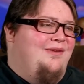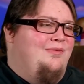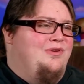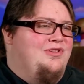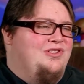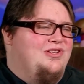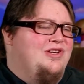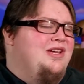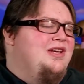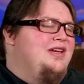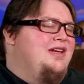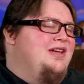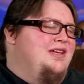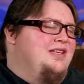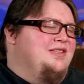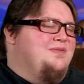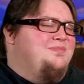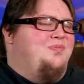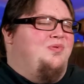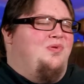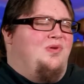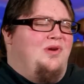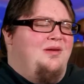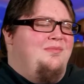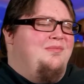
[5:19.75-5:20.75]
which is
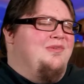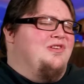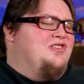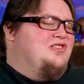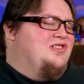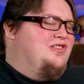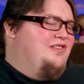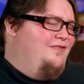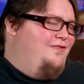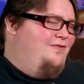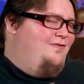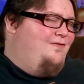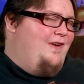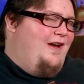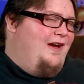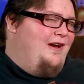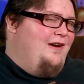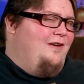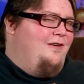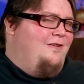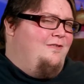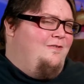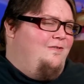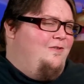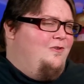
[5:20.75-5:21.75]
pretty much the
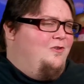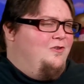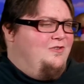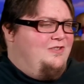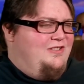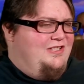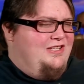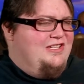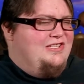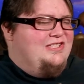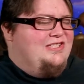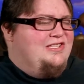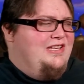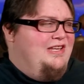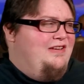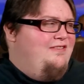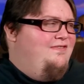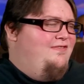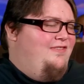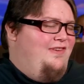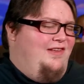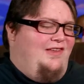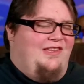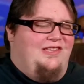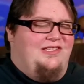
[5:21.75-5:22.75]
fare for Disney
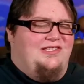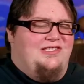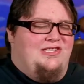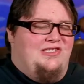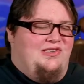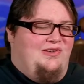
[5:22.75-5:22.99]
villains,